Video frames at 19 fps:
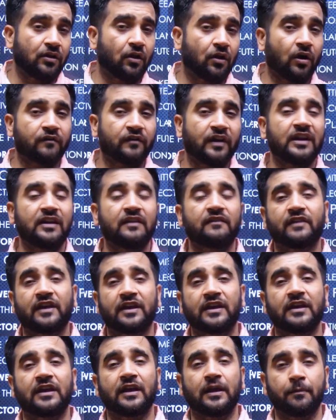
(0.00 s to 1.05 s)
or very,
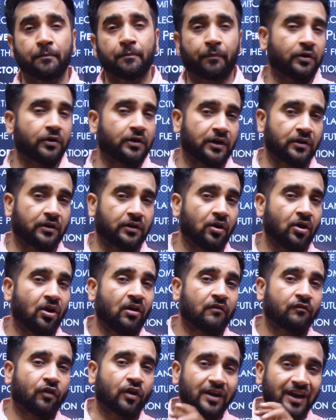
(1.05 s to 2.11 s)
very important
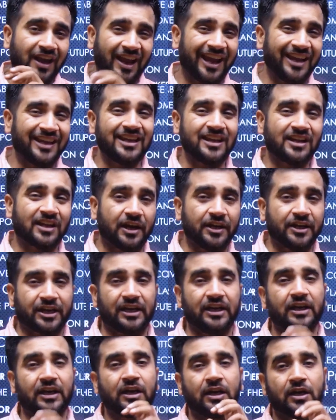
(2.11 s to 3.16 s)
for any
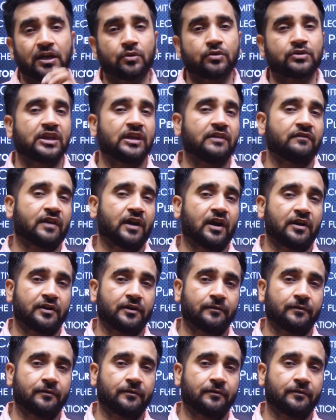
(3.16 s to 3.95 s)
country to safeguard.